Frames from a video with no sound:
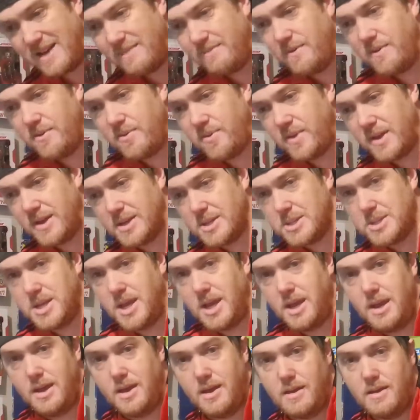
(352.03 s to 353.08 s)
other things
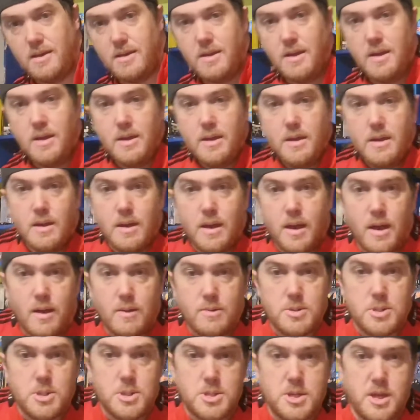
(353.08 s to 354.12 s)
here.
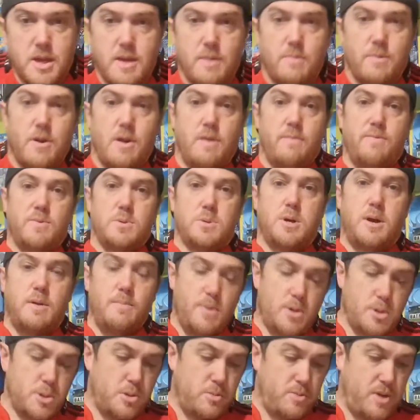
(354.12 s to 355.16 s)
We'll just see how we're going for time,
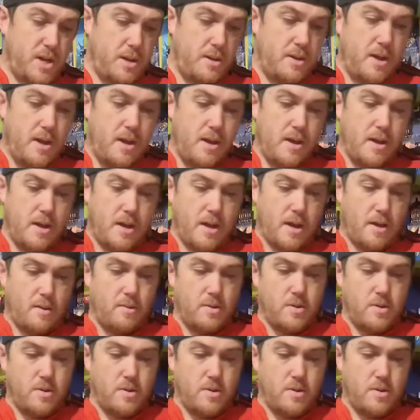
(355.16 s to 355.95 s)
not too bad.